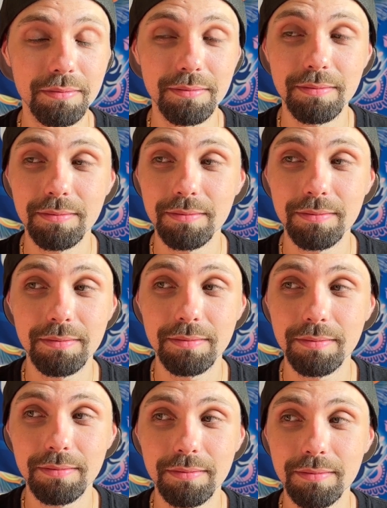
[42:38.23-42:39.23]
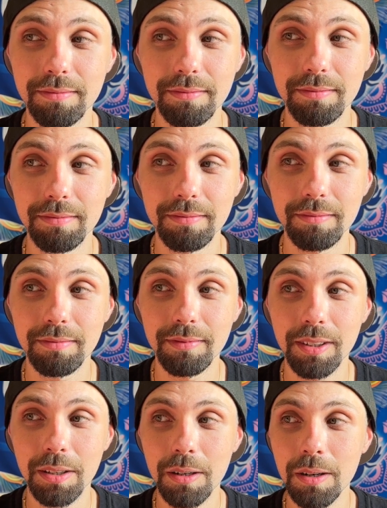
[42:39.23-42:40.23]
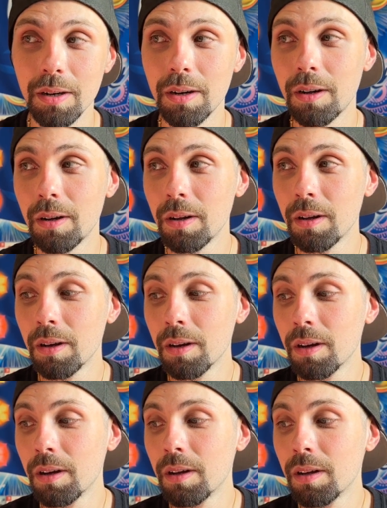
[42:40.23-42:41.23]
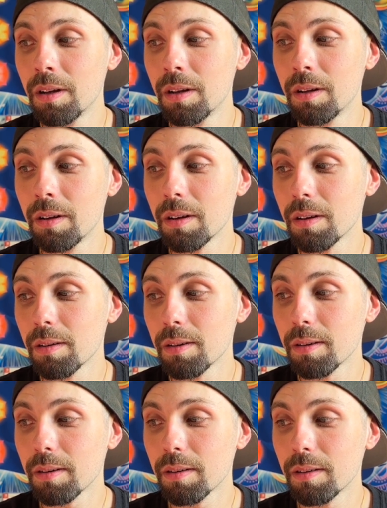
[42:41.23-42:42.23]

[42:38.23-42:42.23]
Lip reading: (no one is talking)